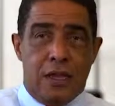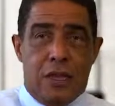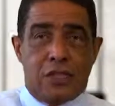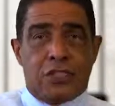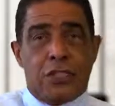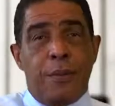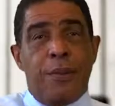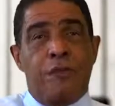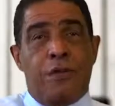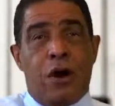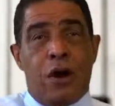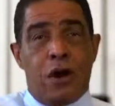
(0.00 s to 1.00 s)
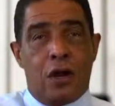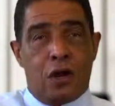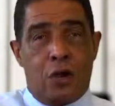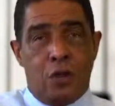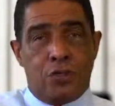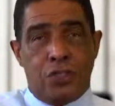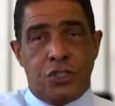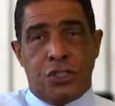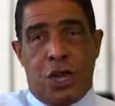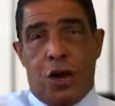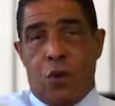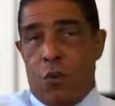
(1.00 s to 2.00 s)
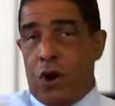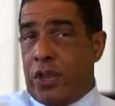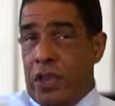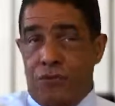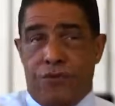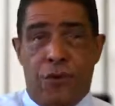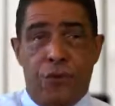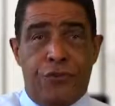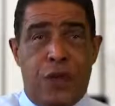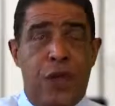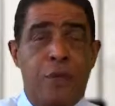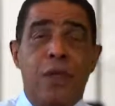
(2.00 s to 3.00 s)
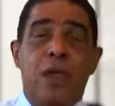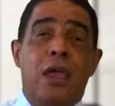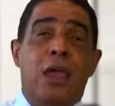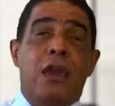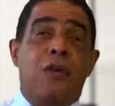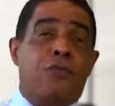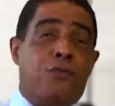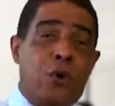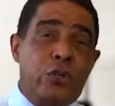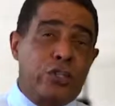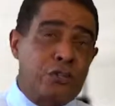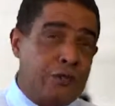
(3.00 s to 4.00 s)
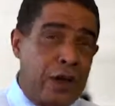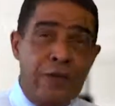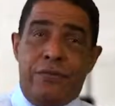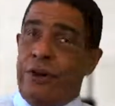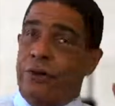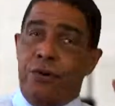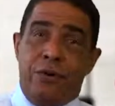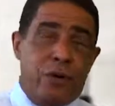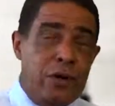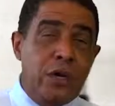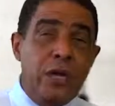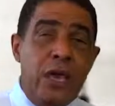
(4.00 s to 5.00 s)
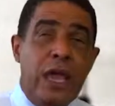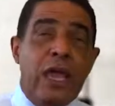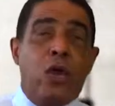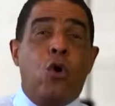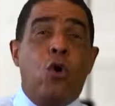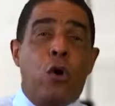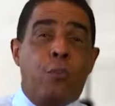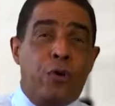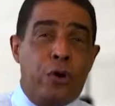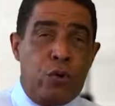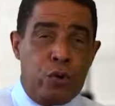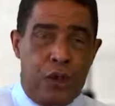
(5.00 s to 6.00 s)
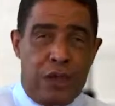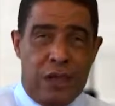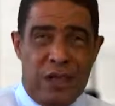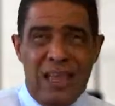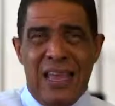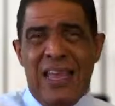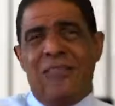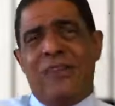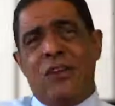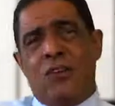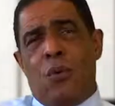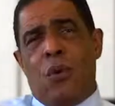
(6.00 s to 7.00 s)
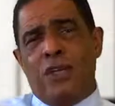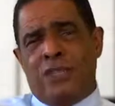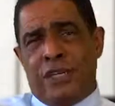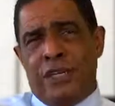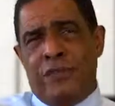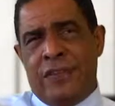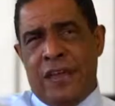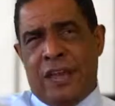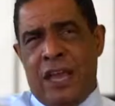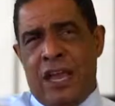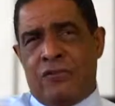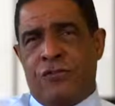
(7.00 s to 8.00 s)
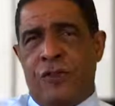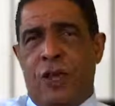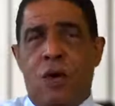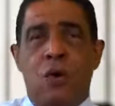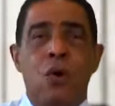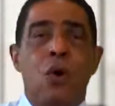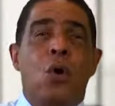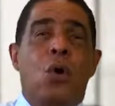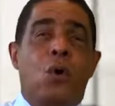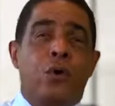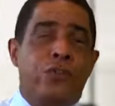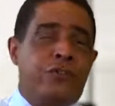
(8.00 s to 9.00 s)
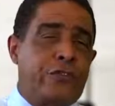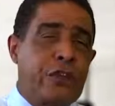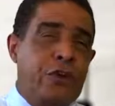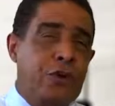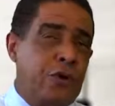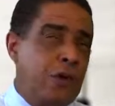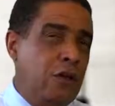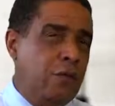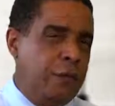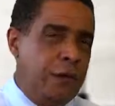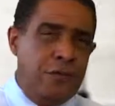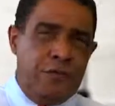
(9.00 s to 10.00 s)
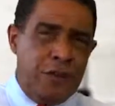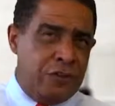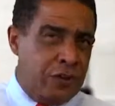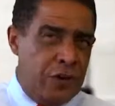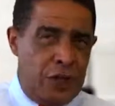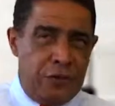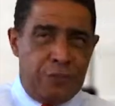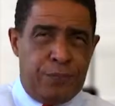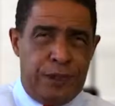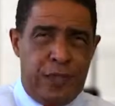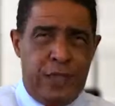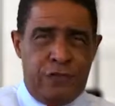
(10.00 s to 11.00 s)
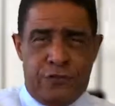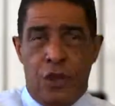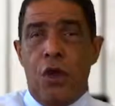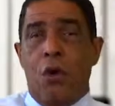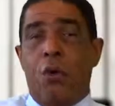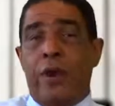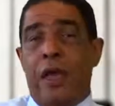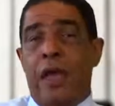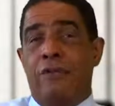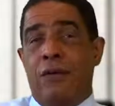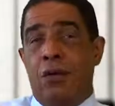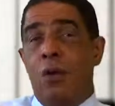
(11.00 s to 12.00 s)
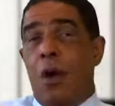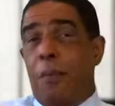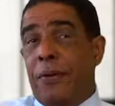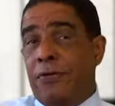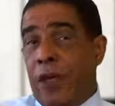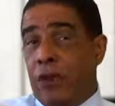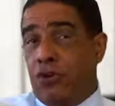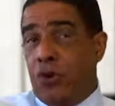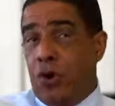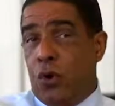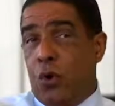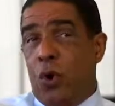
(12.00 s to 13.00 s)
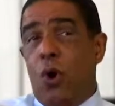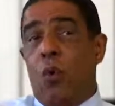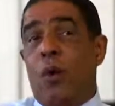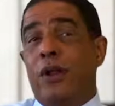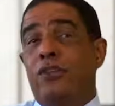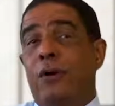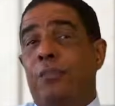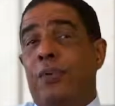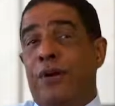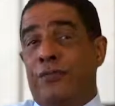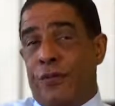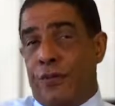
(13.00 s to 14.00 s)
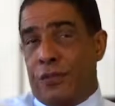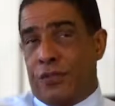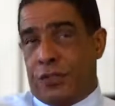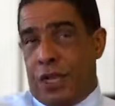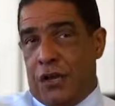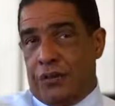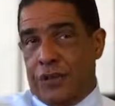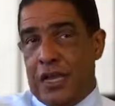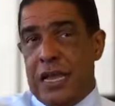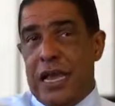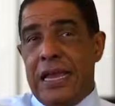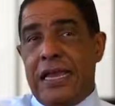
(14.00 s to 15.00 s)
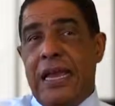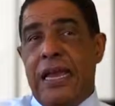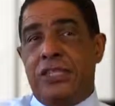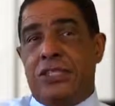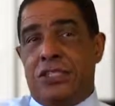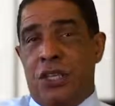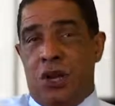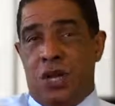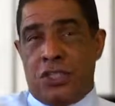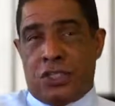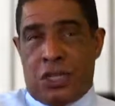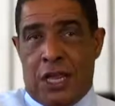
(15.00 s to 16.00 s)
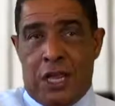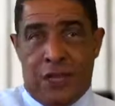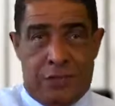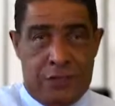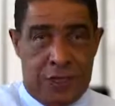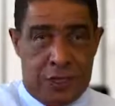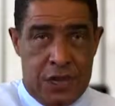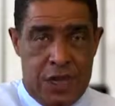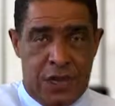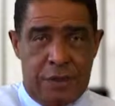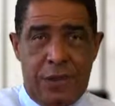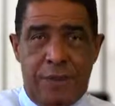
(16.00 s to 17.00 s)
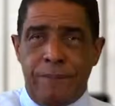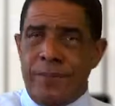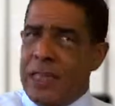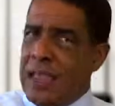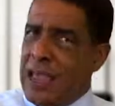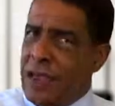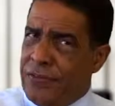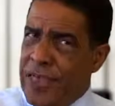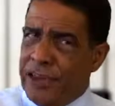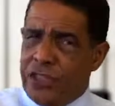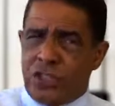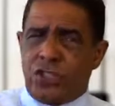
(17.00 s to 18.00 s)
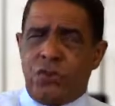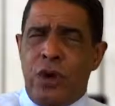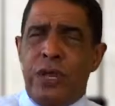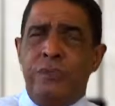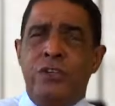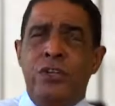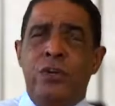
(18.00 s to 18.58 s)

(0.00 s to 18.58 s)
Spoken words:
Now, some of our coaches are working full-time in a Fortune 500 or a corporate arena, and they don't want to leave that cash flow or the security of benefits and health plans, what have you, but they do want to buffer themselves against the onslaught of the economy. If that describes